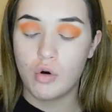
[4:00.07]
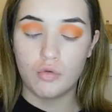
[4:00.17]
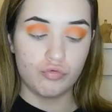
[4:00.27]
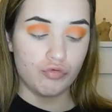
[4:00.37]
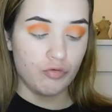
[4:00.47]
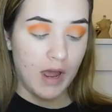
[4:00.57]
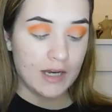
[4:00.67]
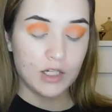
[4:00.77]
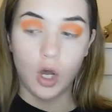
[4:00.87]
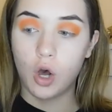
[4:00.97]
Red
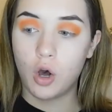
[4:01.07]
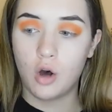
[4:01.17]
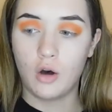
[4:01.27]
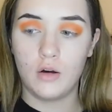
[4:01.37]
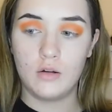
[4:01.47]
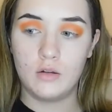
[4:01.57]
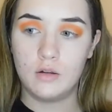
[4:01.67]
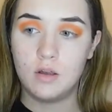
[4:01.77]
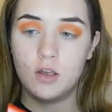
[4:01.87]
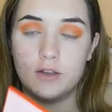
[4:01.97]
Hot.
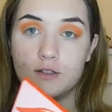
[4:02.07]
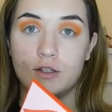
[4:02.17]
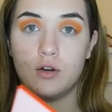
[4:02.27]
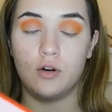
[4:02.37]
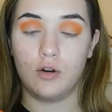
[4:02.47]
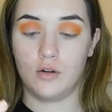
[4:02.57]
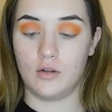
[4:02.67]
So